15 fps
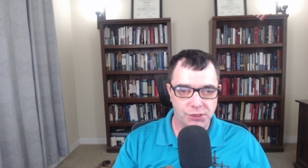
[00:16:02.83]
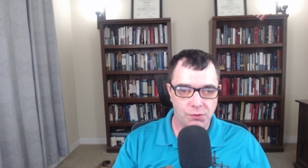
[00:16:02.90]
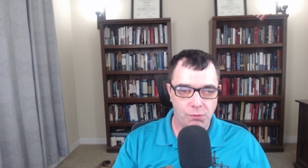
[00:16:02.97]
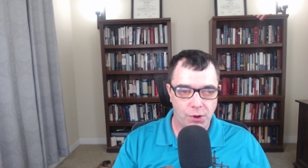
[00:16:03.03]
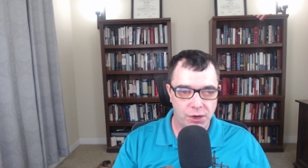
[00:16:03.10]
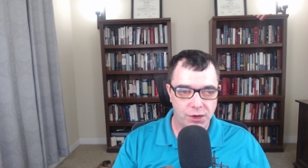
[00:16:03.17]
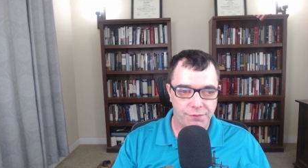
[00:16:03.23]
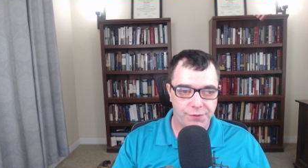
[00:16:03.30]

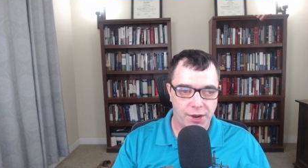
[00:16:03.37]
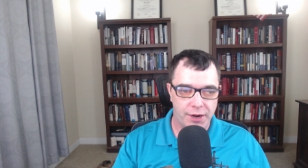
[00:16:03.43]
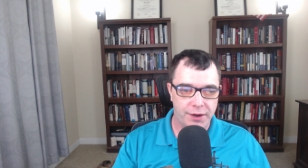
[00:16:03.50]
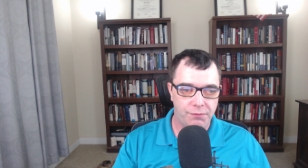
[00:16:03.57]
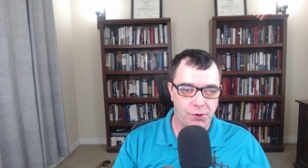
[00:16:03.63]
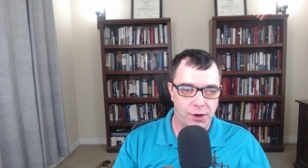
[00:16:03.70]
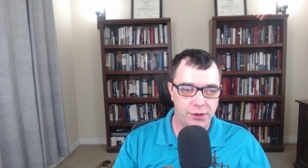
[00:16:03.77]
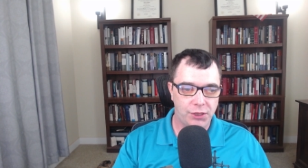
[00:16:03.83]
one divine
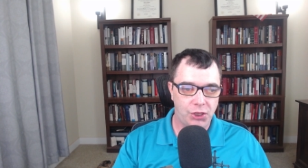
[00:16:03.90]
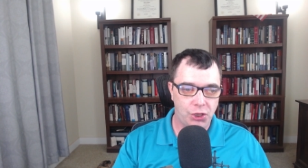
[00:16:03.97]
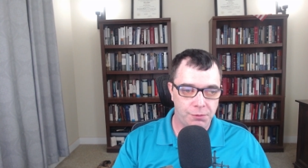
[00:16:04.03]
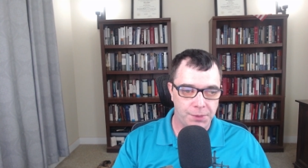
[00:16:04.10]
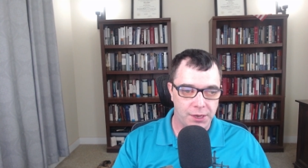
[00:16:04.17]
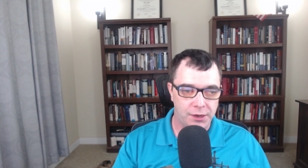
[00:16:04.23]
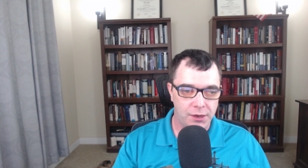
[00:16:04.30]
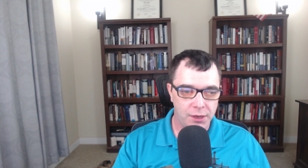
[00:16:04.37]
and one
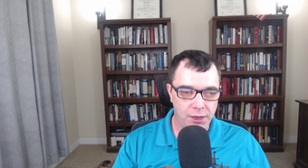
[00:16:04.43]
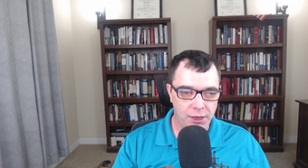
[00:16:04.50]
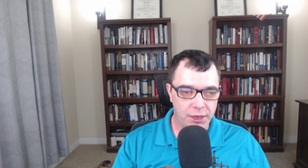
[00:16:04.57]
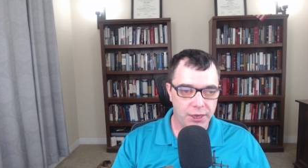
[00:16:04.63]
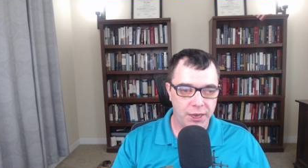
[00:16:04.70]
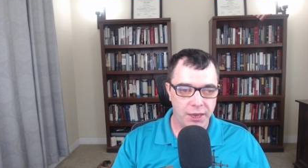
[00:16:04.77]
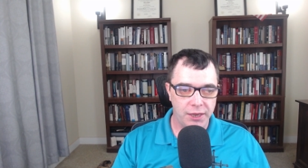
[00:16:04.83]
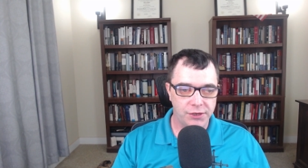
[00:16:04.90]
human.
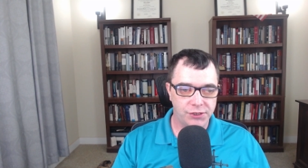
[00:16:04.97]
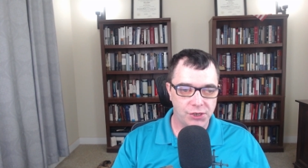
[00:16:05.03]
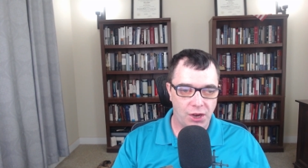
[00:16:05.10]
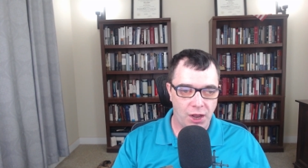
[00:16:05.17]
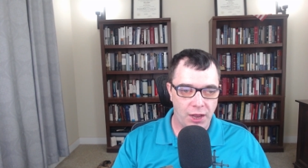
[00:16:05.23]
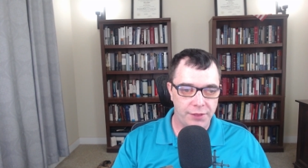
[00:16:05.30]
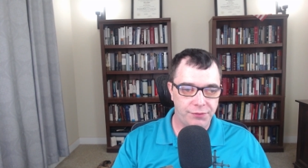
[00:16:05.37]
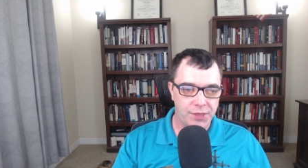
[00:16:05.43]
He
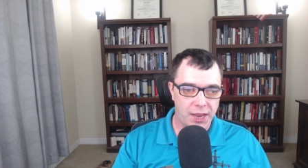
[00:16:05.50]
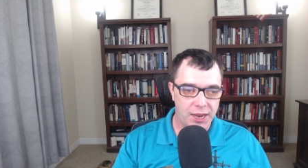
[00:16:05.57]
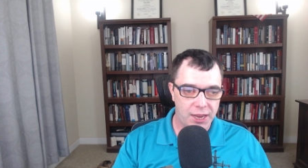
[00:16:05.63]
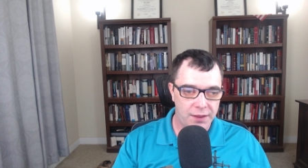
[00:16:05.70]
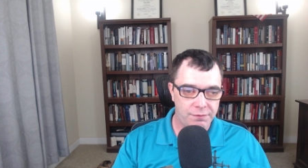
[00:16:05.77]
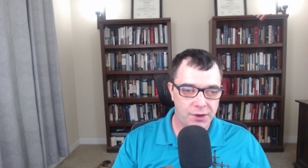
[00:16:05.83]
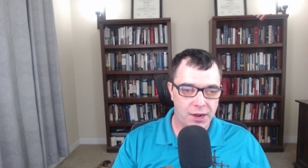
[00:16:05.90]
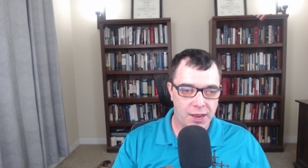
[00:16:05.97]
taught that
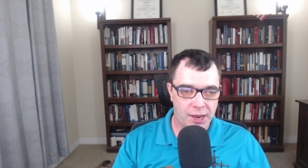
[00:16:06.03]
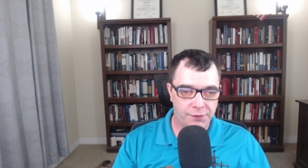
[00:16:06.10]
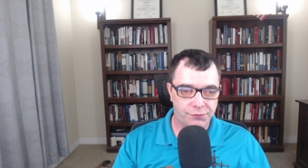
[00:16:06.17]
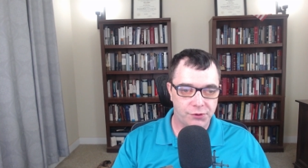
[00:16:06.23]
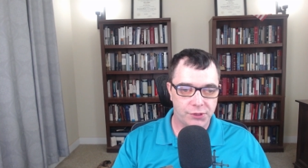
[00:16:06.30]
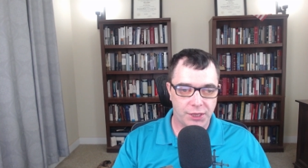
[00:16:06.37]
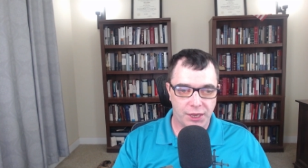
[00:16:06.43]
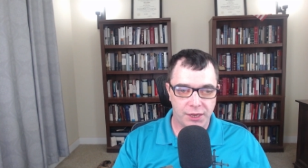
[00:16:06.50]
even
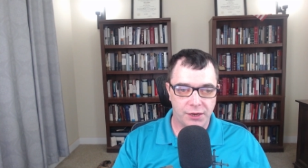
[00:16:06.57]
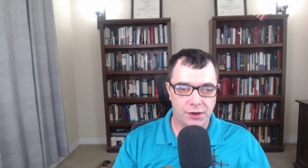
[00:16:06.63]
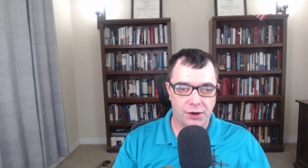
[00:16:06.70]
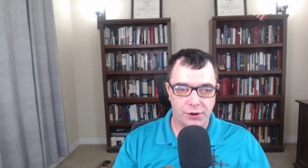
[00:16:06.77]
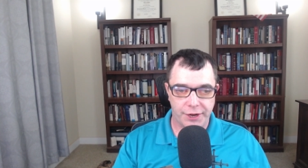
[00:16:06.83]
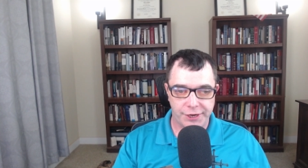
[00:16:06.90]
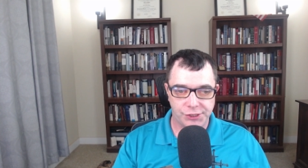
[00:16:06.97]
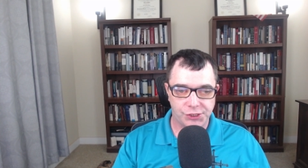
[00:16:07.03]
after the
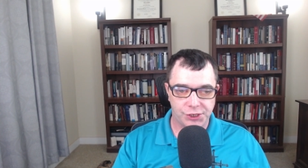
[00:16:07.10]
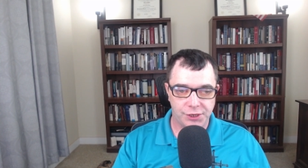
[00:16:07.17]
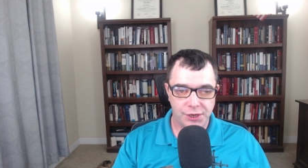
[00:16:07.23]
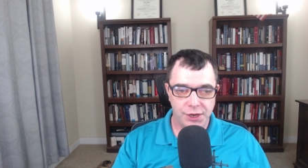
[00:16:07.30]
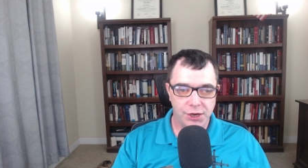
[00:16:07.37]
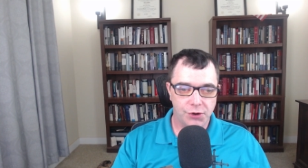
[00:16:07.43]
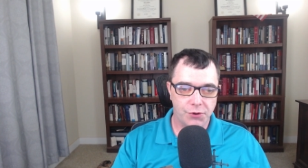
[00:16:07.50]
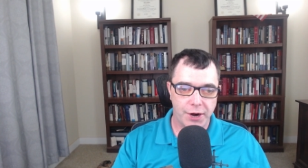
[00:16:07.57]
incarnation,
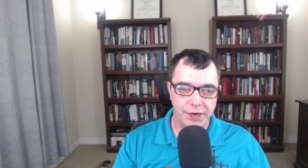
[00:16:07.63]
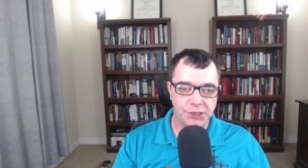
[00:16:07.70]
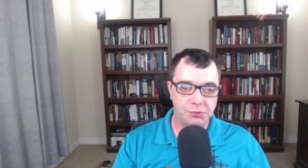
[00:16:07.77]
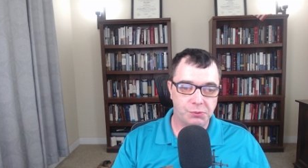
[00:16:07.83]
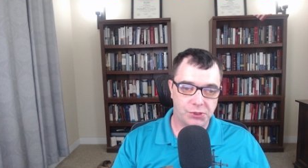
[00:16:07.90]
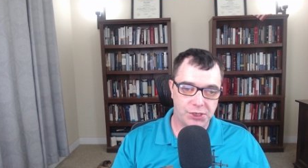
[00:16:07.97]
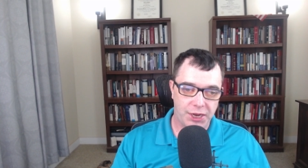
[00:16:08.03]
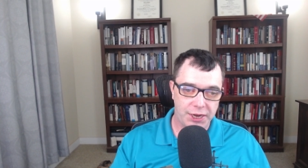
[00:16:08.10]
Christ
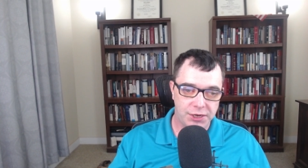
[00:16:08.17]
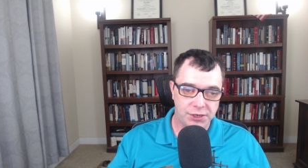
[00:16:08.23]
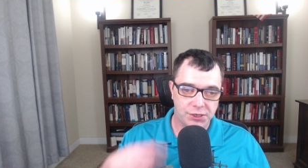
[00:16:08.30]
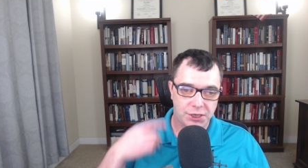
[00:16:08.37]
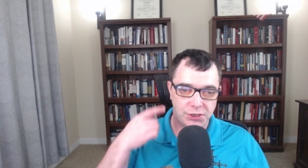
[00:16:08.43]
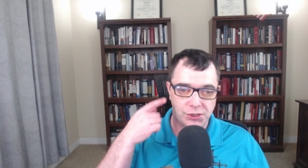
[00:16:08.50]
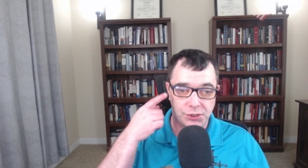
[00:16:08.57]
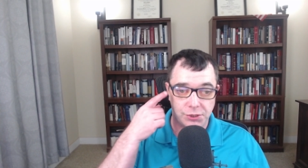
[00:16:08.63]
retains
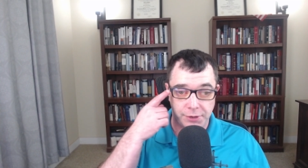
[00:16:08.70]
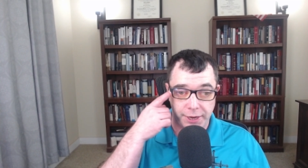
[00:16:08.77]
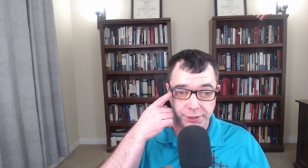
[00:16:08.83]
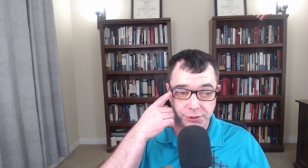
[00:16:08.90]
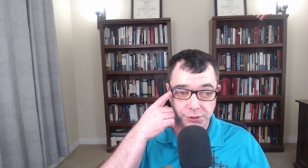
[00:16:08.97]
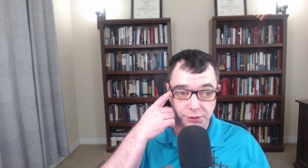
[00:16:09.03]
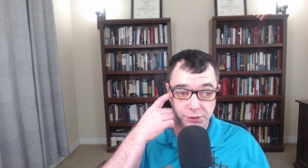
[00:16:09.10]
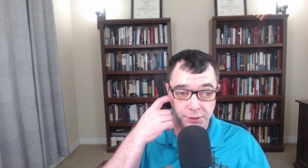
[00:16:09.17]
these two
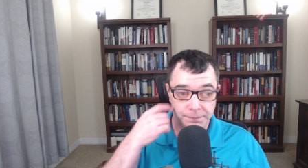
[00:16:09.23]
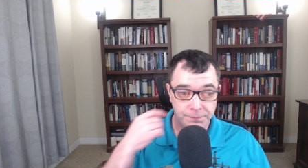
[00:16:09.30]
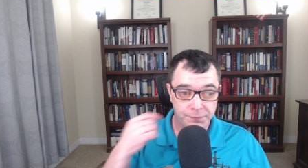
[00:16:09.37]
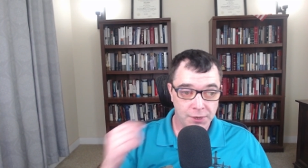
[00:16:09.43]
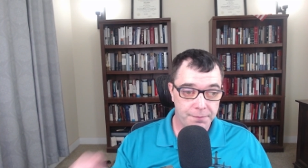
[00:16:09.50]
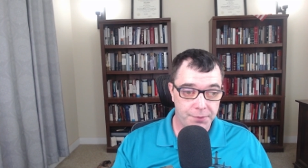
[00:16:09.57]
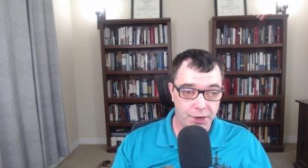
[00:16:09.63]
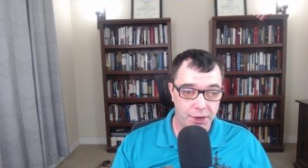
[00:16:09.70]
natures,
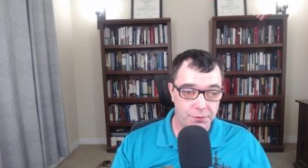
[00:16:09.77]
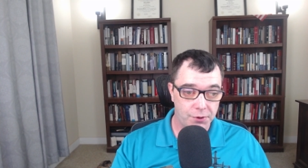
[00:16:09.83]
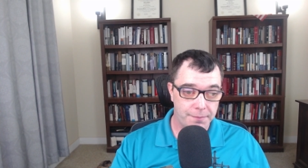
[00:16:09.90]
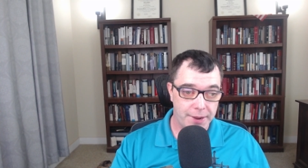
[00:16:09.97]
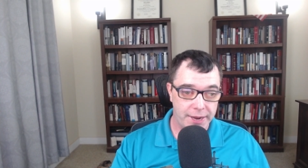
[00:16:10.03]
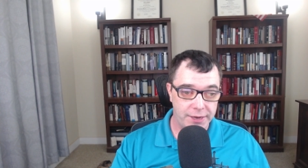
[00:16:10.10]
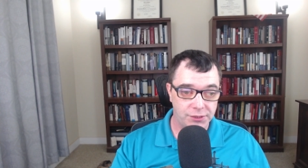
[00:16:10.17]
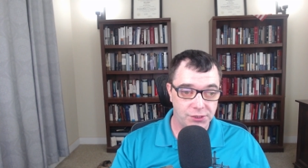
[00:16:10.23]
but he
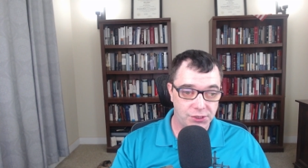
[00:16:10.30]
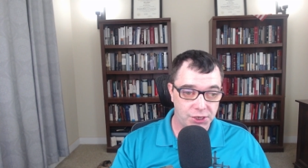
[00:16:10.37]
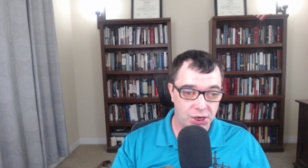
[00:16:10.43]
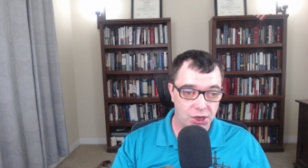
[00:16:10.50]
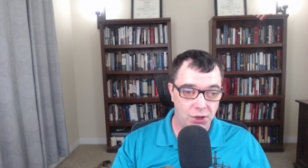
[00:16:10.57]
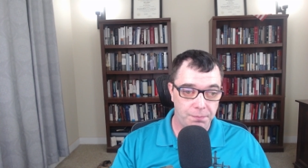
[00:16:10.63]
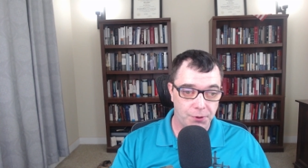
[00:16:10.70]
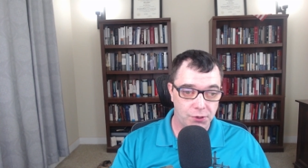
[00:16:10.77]
remains a
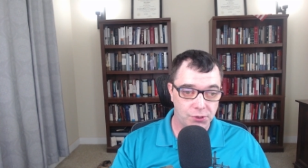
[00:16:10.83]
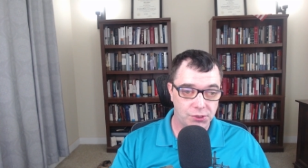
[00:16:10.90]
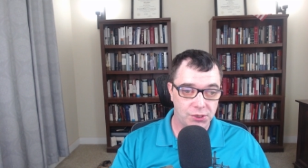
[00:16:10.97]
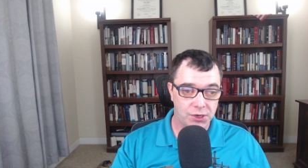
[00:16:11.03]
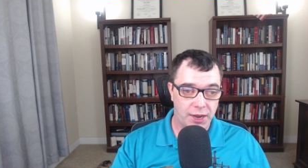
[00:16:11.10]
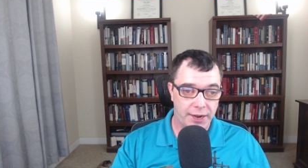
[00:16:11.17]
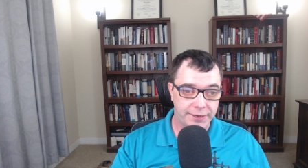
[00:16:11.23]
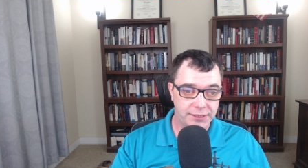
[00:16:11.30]
single
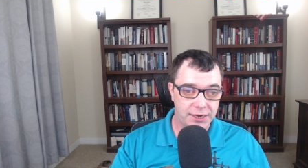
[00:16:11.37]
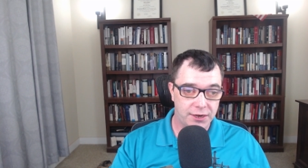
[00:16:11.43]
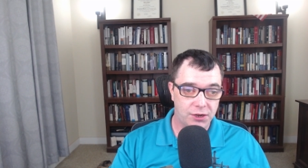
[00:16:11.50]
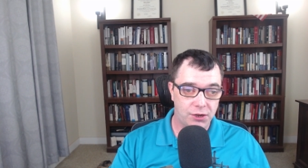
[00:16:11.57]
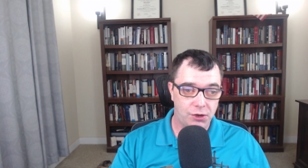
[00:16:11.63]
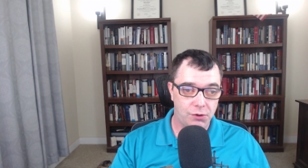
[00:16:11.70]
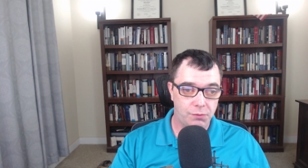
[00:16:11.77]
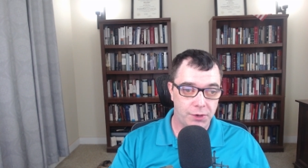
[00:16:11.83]
person,
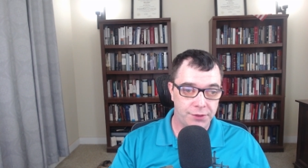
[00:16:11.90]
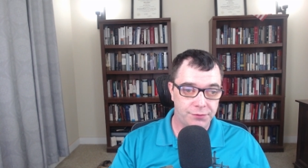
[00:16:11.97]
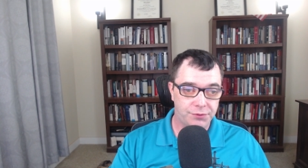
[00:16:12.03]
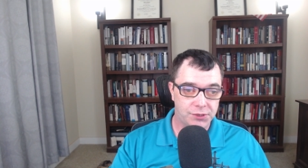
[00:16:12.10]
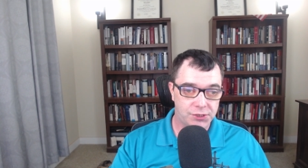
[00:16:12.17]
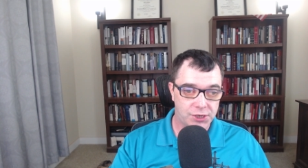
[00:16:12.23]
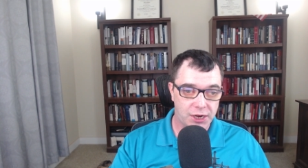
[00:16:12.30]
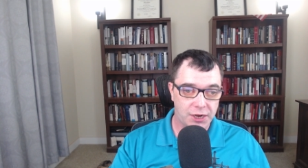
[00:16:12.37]
identical with the
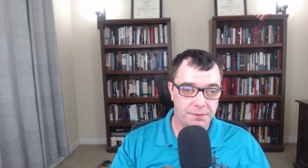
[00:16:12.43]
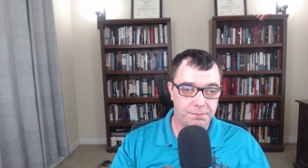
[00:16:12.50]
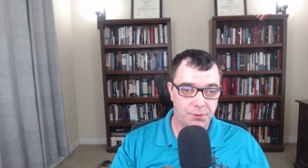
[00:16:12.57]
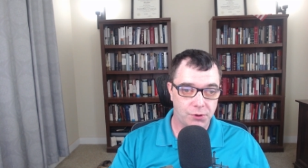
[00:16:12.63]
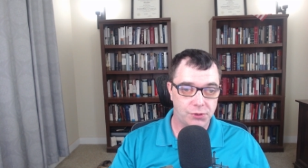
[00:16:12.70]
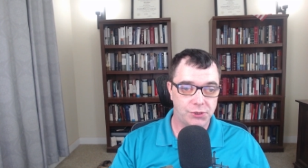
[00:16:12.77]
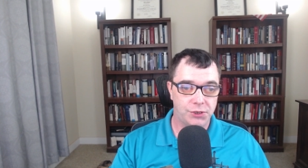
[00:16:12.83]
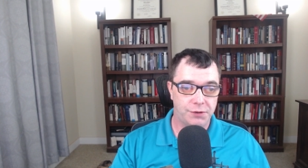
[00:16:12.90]
second
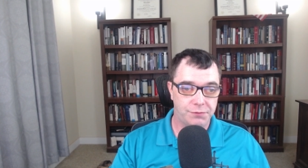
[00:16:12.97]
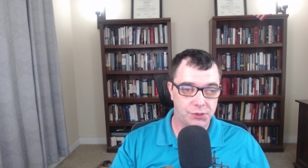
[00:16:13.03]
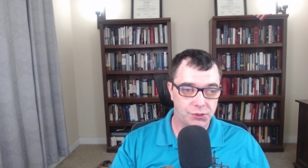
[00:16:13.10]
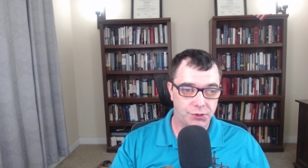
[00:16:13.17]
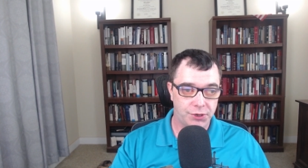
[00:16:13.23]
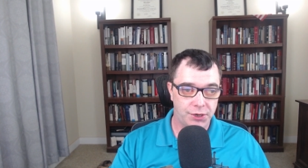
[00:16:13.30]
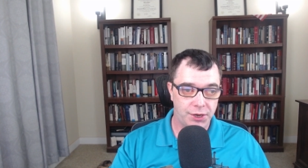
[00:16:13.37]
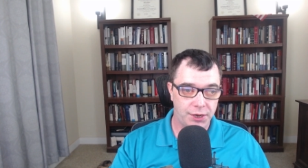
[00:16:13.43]
person of the
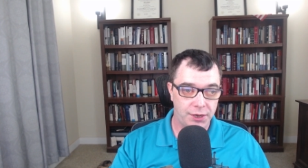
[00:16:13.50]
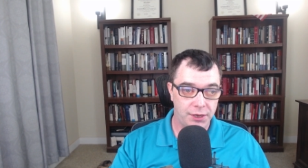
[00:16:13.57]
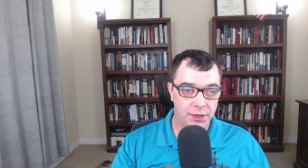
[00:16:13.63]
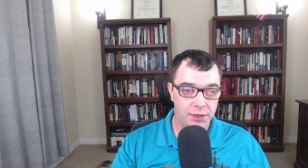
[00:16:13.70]
Trinity.